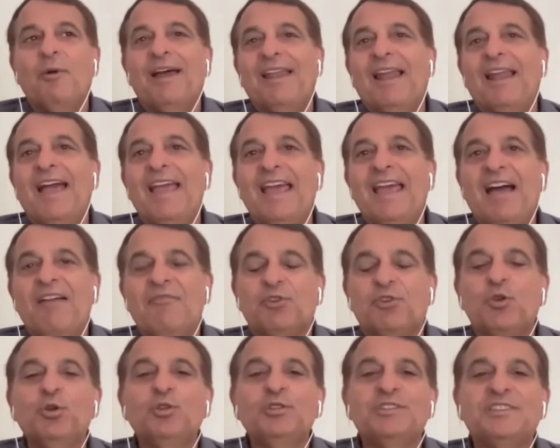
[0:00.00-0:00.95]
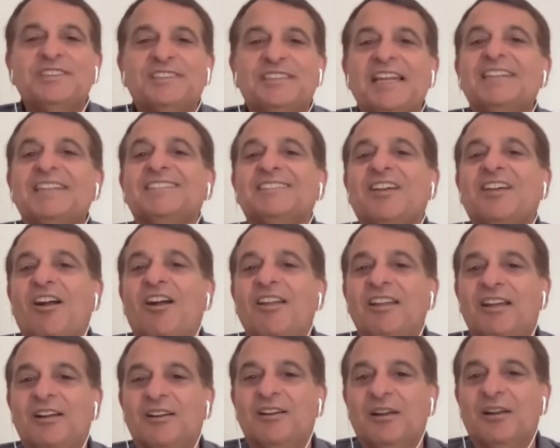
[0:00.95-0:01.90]
I have two
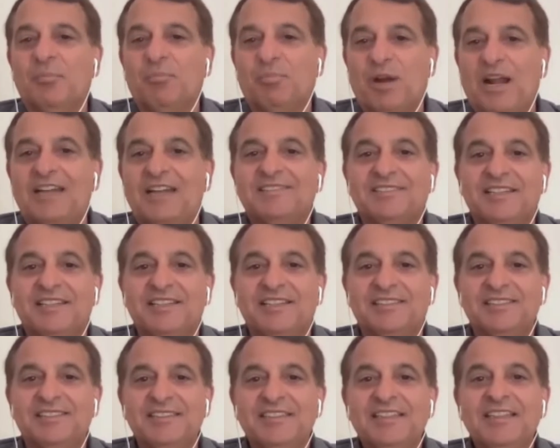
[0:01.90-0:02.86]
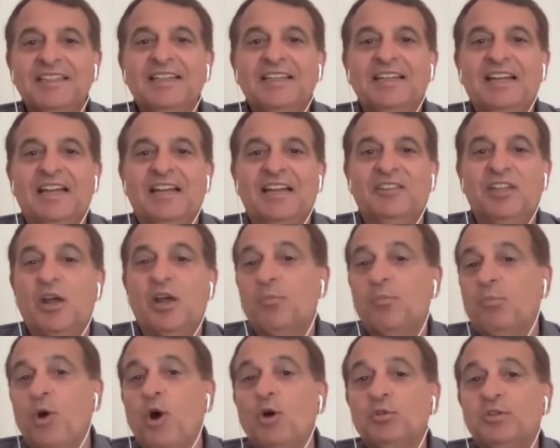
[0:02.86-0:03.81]
6-color presses. They're
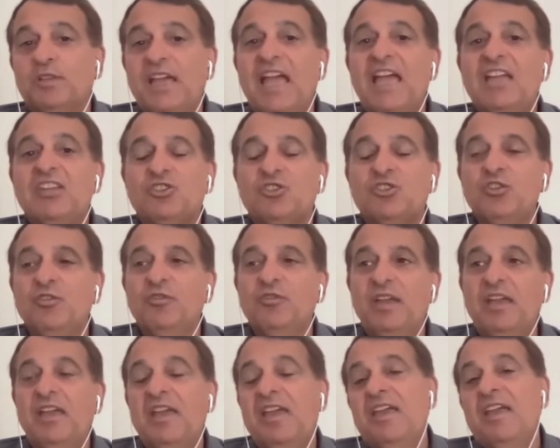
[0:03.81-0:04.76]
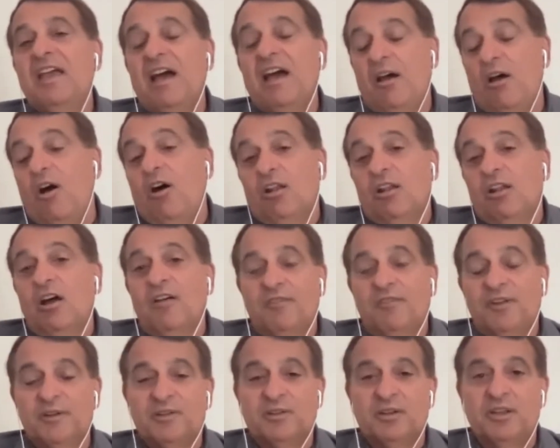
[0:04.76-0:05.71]
both HUV, all
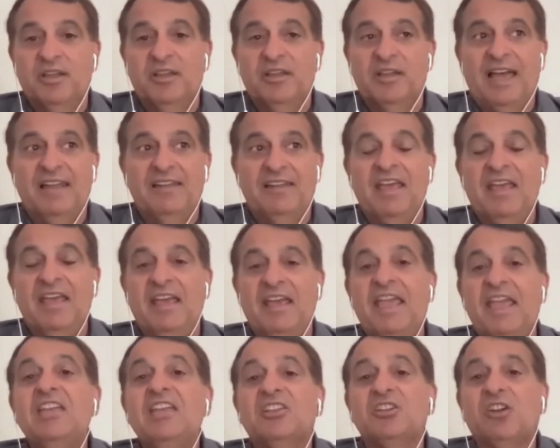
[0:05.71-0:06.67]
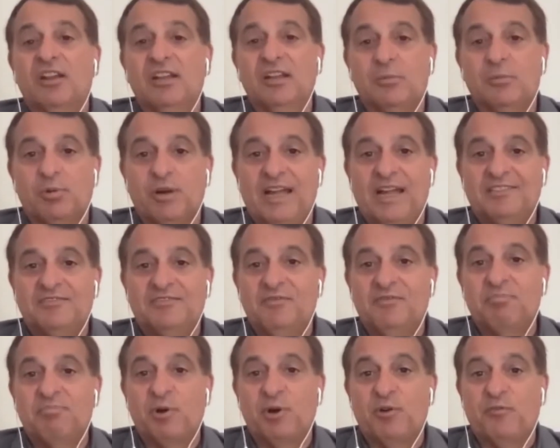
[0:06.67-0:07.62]
over, and an 8-color press
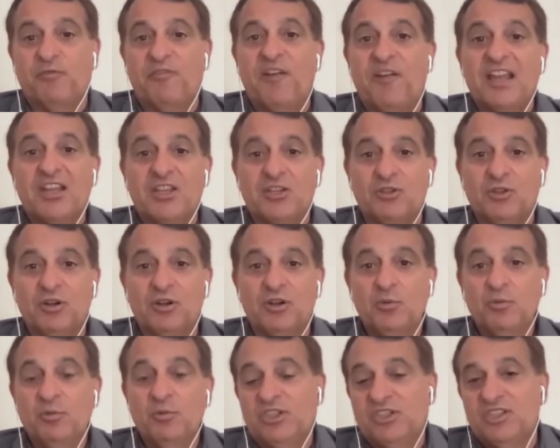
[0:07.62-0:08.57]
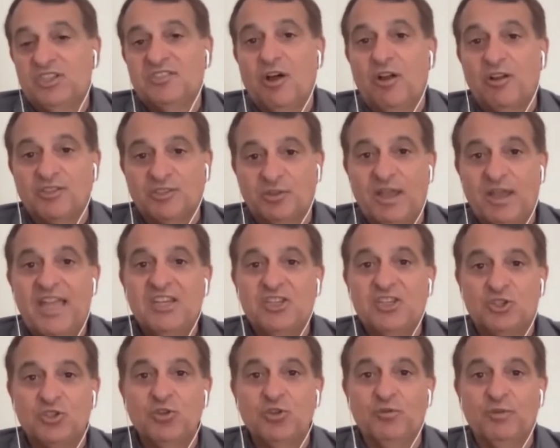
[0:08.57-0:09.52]
Perfector, which is also
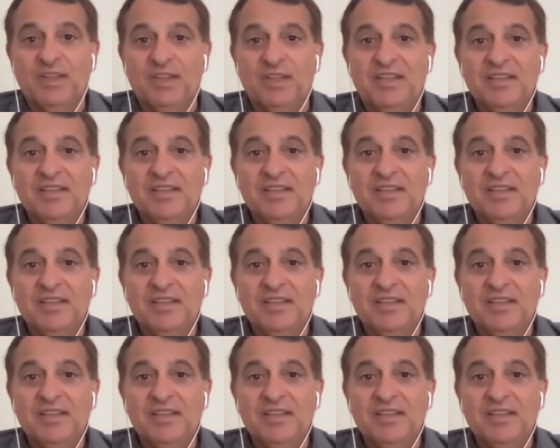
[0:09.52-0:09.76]
HUV.